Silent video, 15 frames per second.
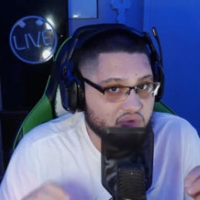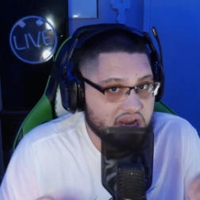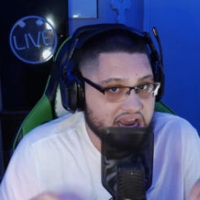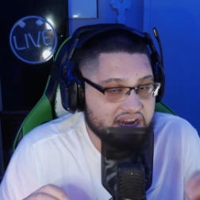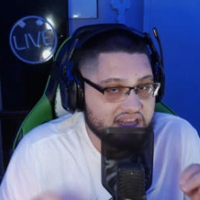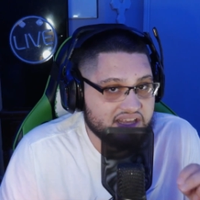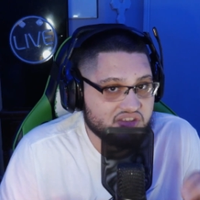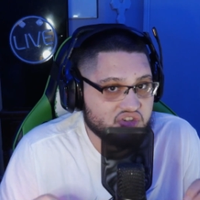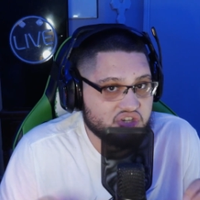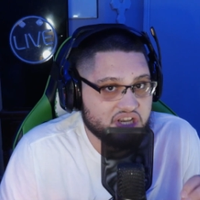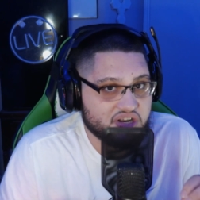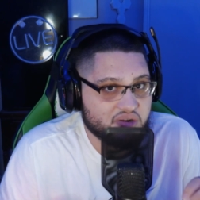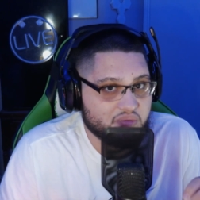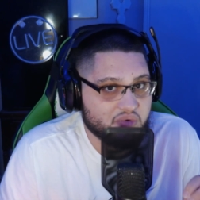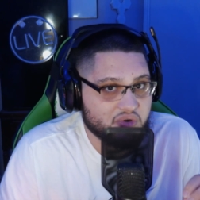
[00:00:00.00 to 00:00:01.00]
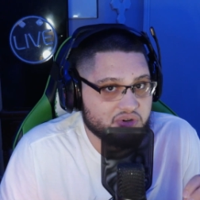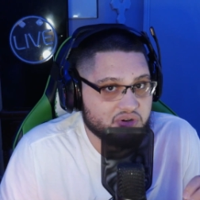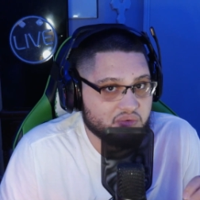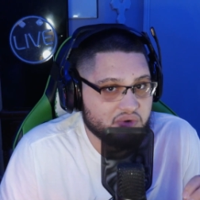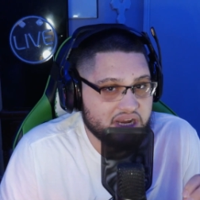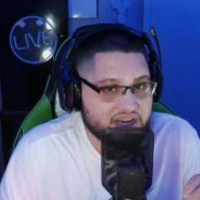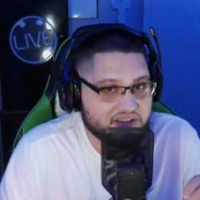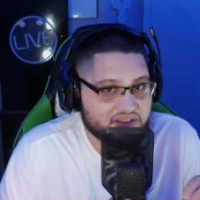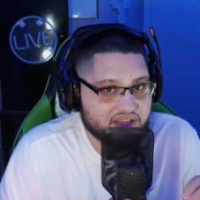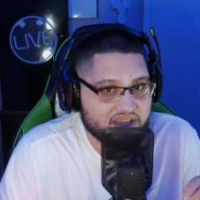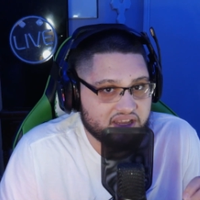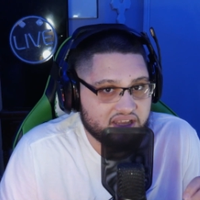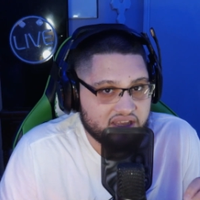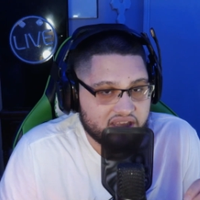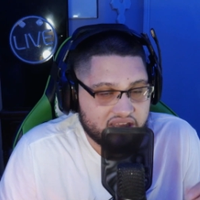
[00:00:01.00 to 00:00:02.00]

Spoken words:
at his channel more directly